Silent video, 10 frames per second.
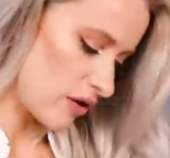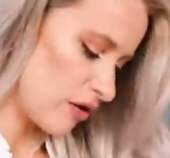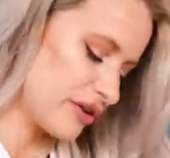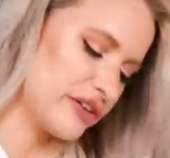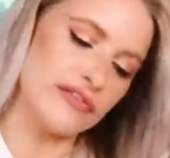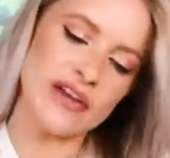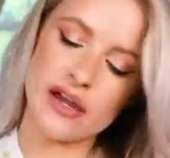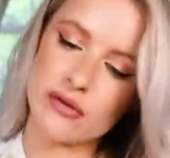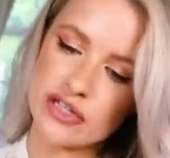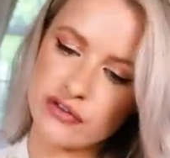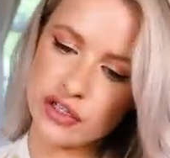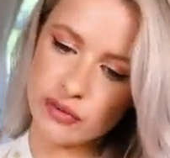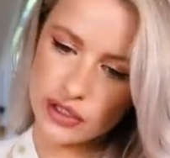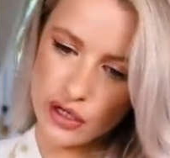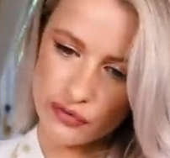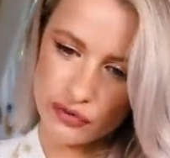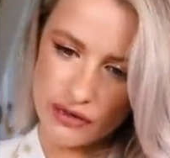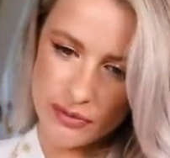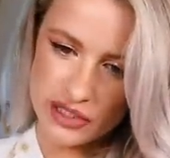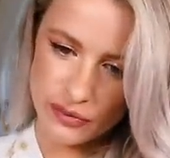I also found, if you don't want to go for
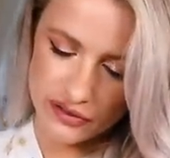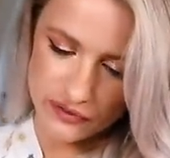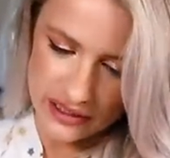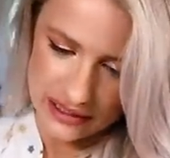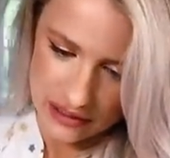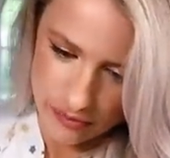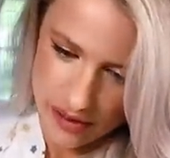ribbed and you want something a little